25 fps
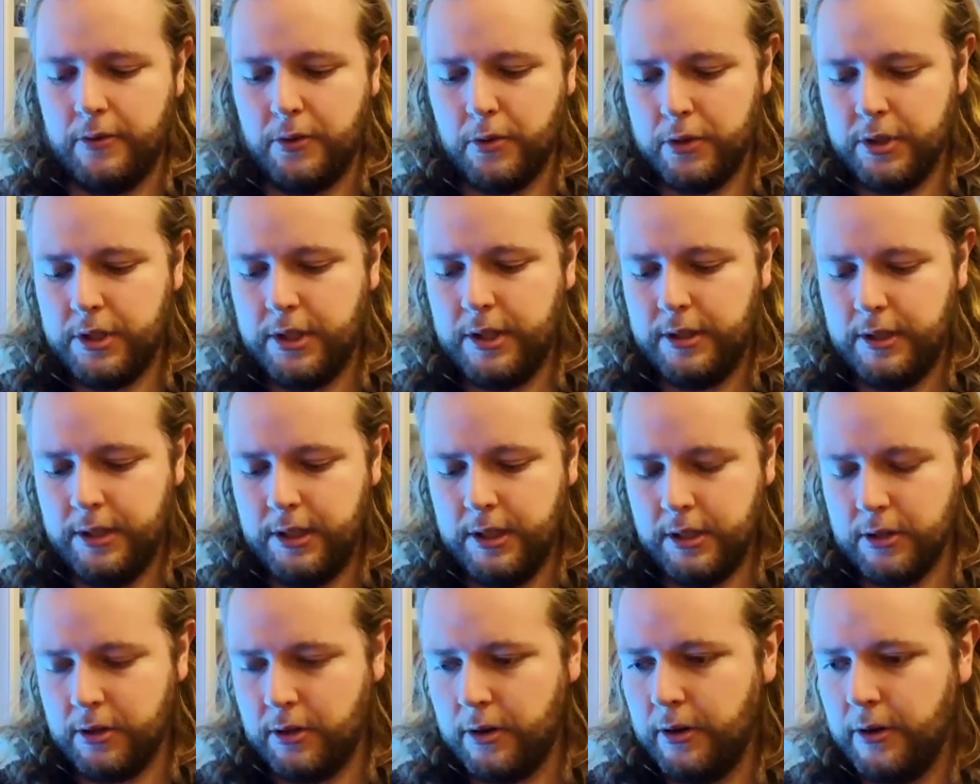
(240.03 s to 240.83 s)
course,
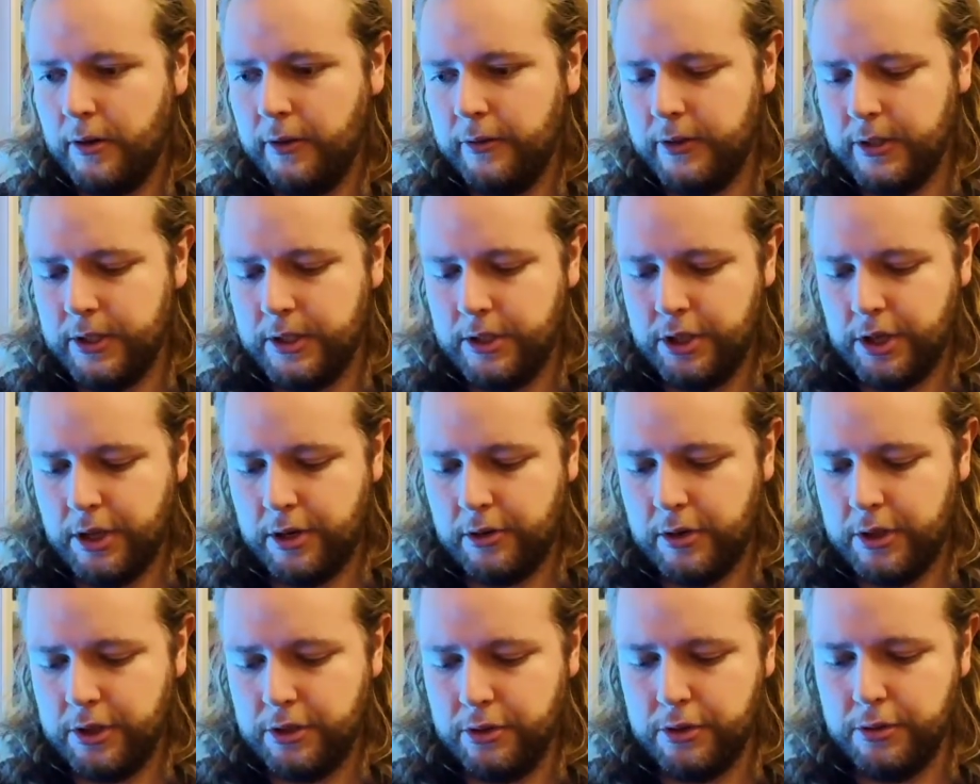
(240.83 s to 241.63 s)
all of his
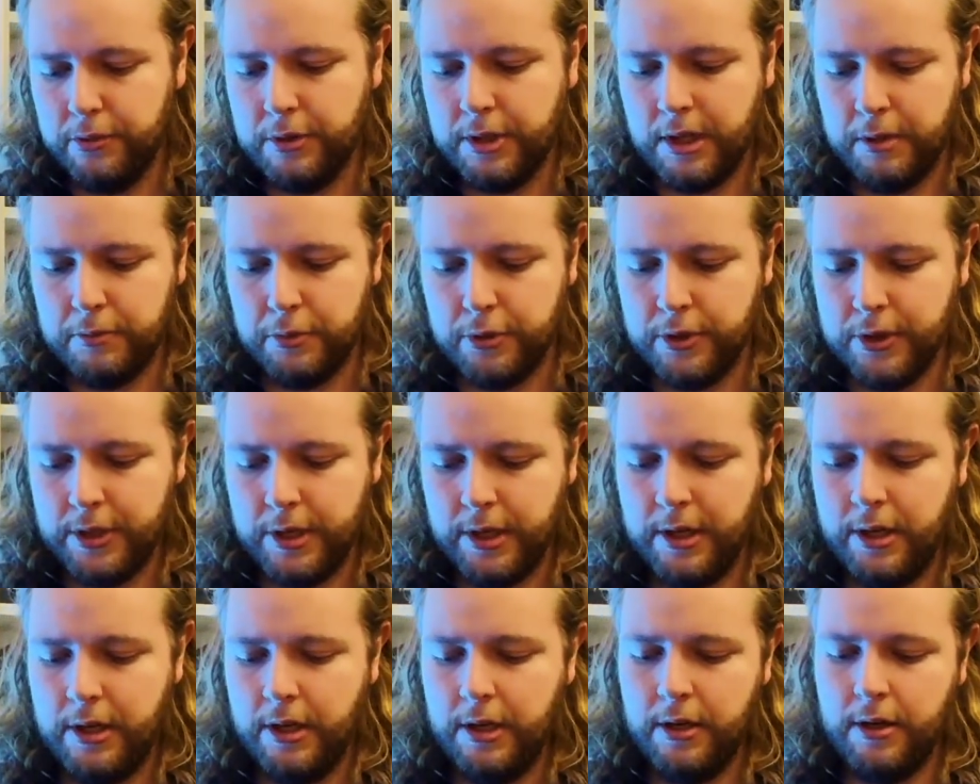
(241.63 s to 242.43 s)
Generation 2
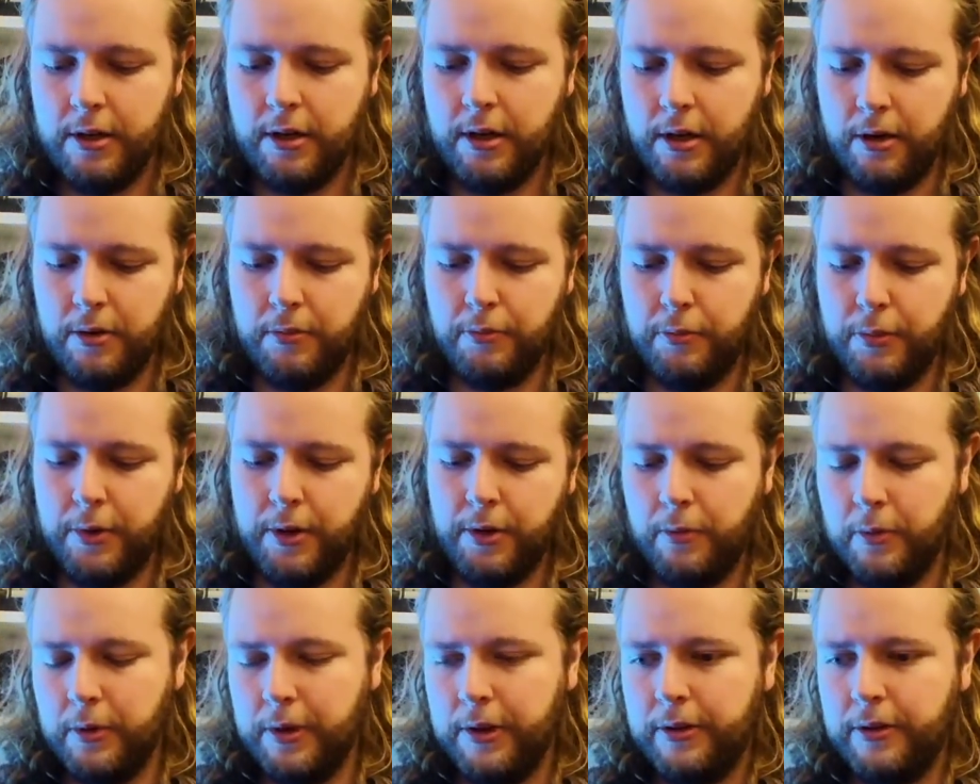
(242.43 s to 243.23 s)
sabers come
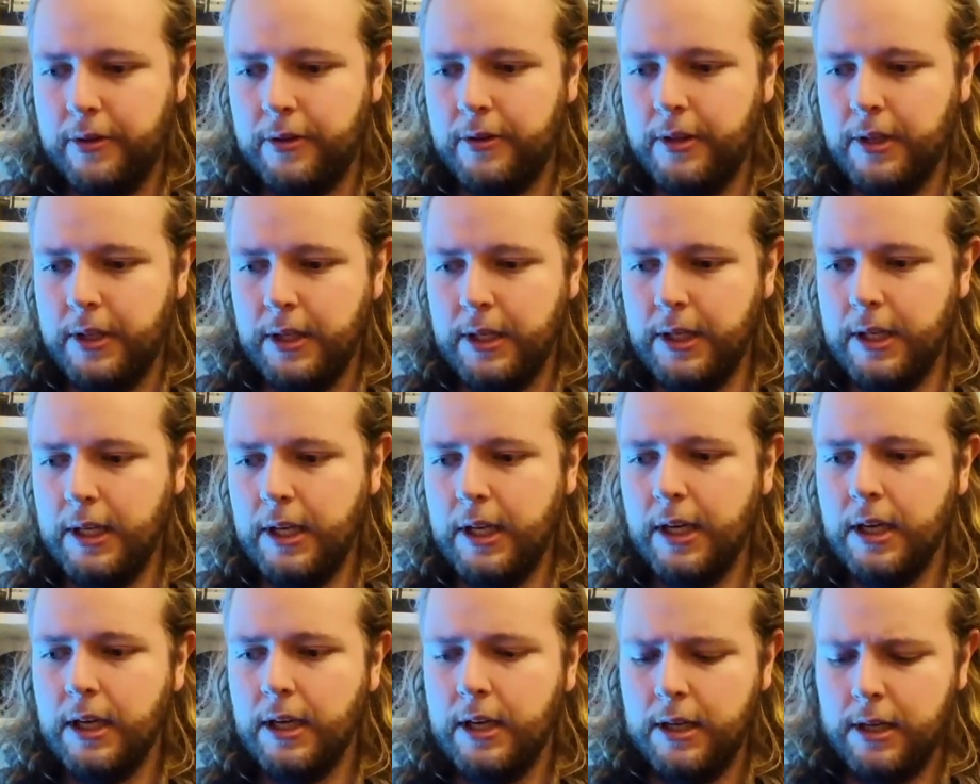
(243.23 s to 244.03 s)
with
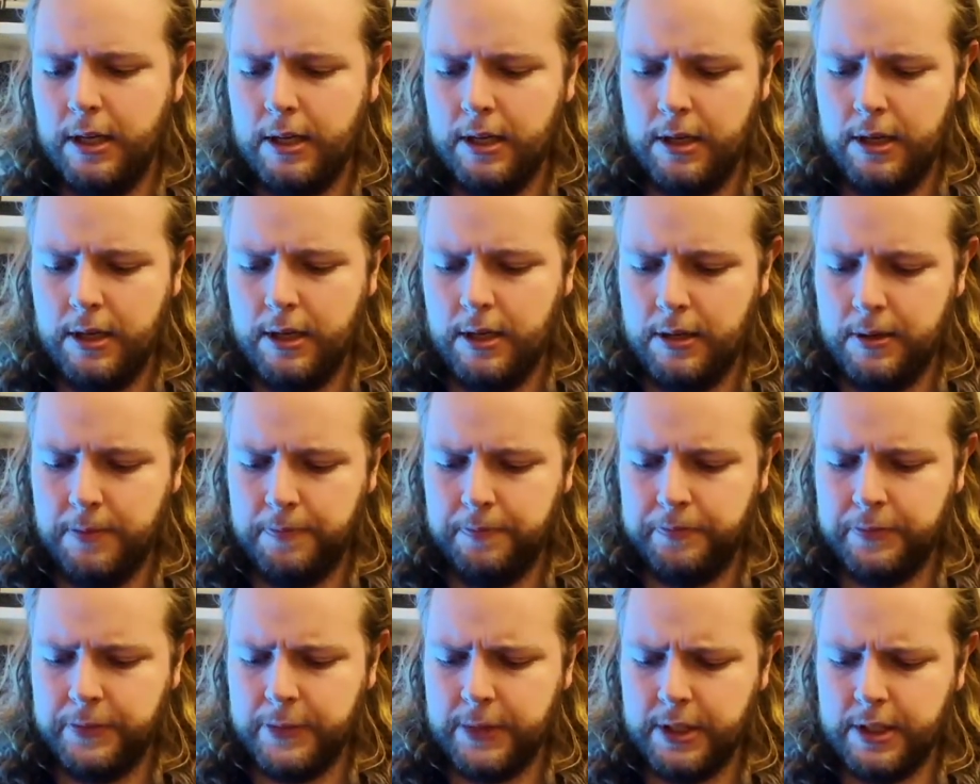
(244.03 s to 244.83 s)
the
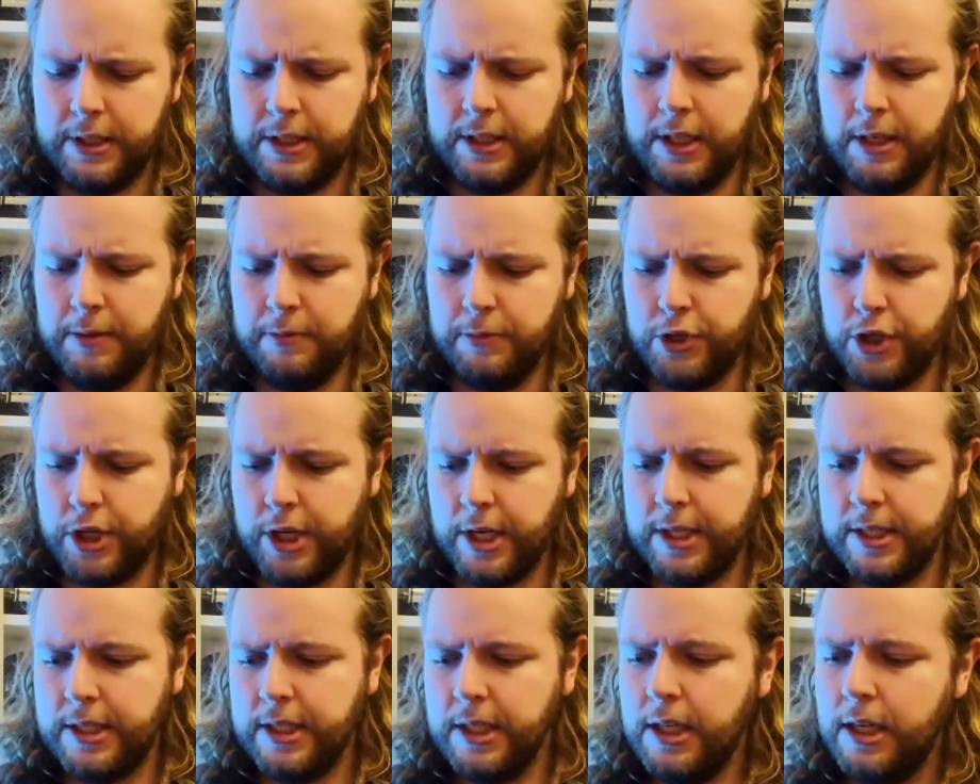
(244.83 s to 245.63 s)
same
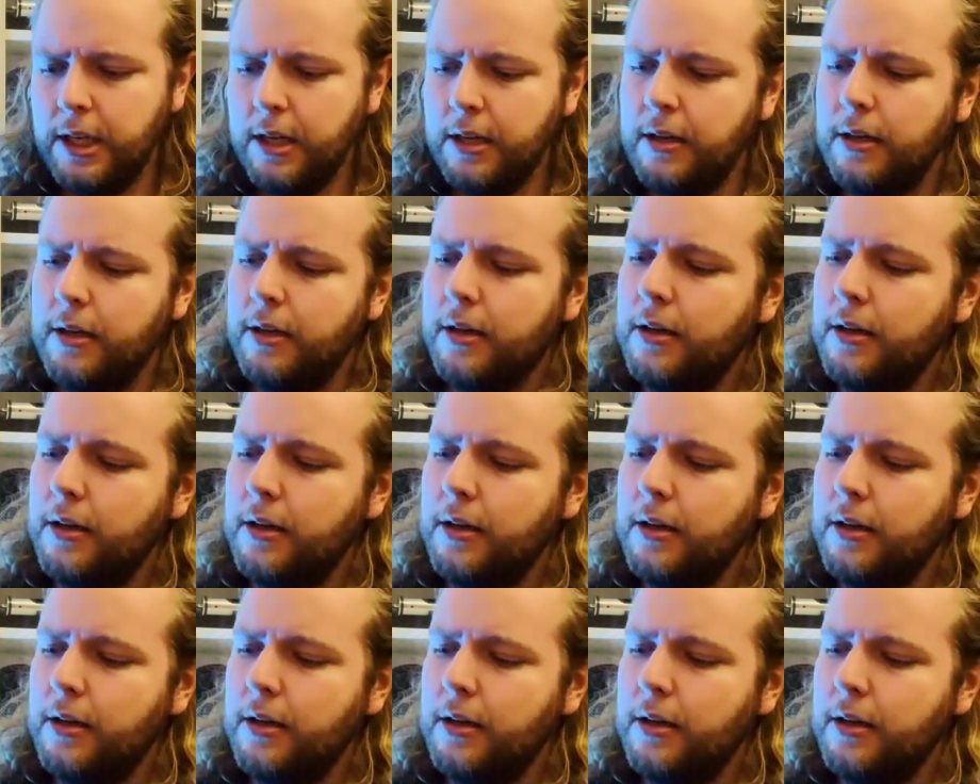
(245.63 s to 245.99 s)
chassis.